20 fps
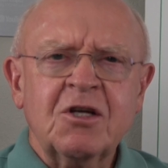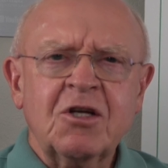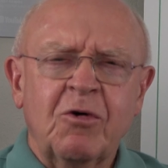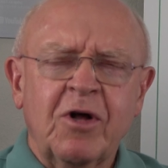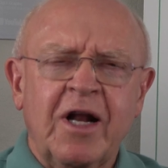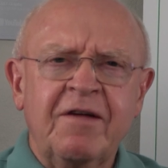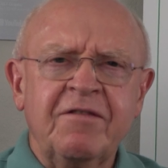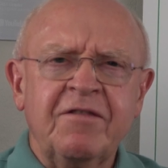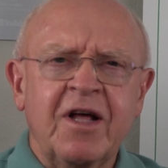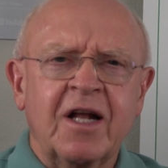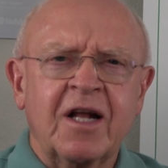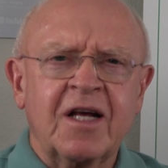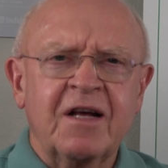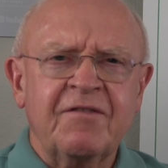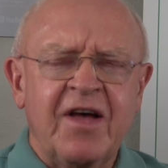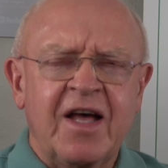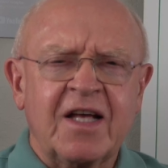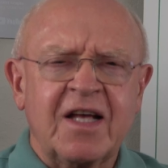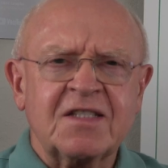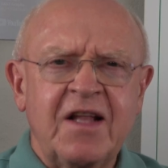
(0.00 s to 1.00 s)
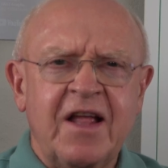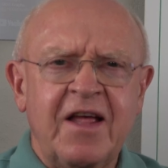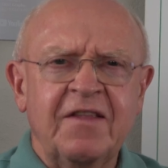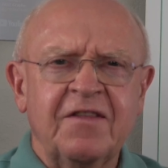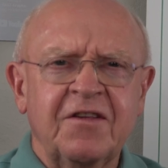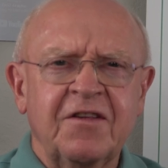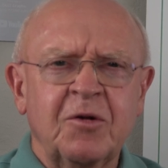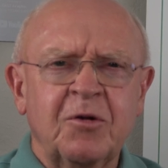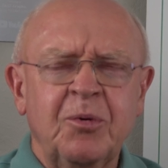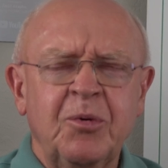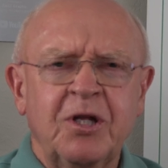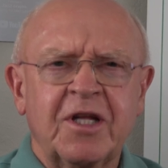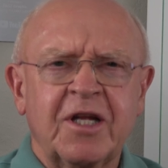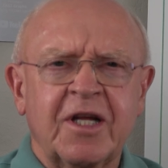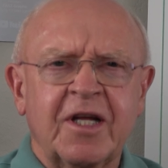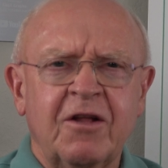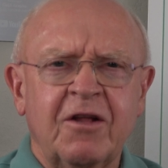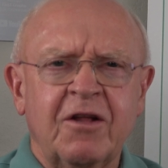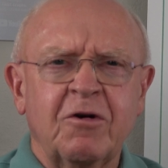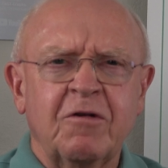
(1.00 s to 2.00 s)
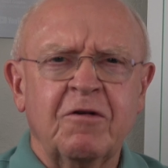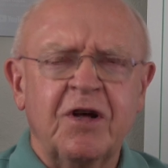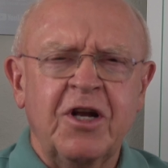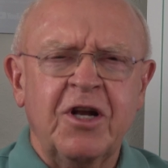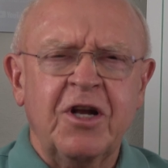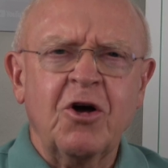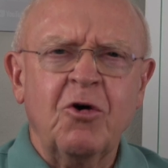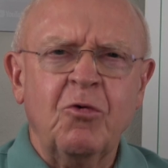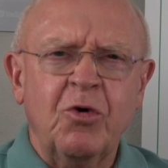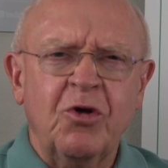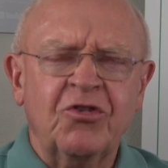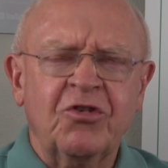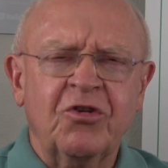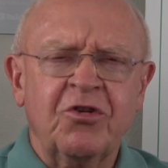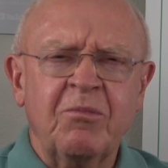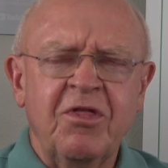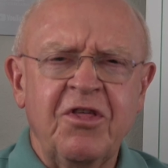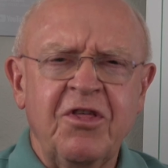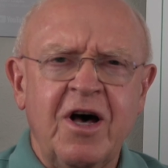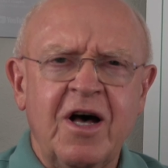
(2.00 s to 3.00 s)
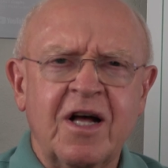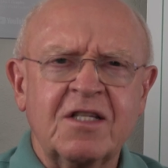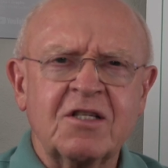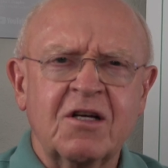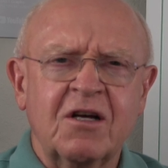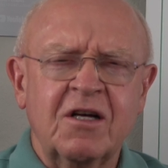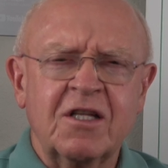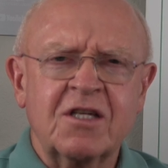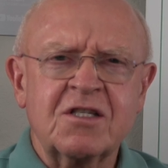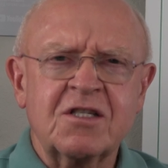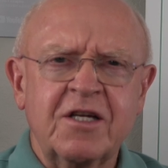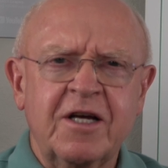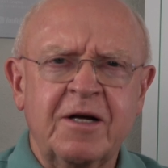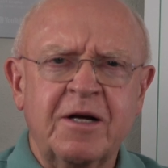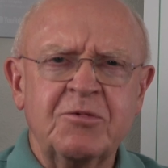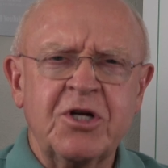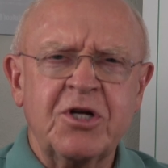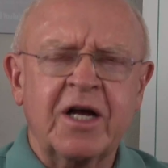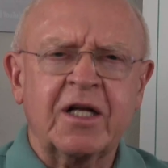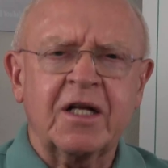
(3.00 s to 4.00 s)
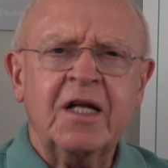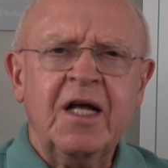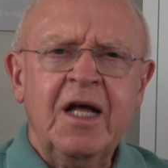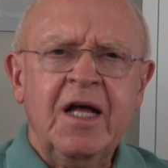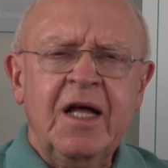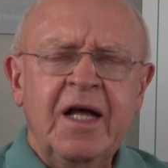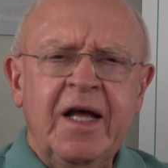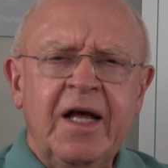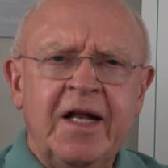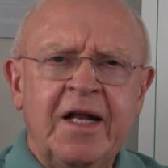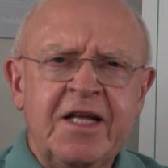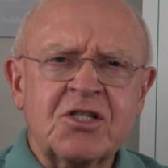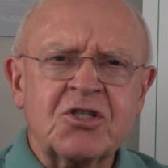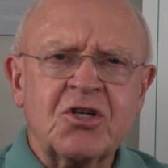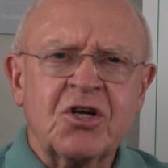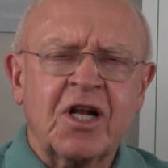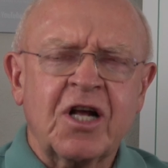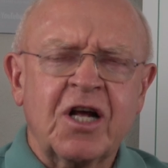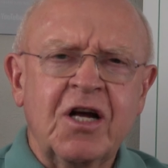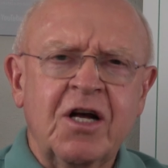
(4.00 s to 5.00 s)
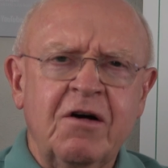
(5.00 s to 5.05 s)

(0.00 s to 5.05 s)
So, what I've done, I've asked Nathan to put together a video with some thoughts on the subject, and he's going to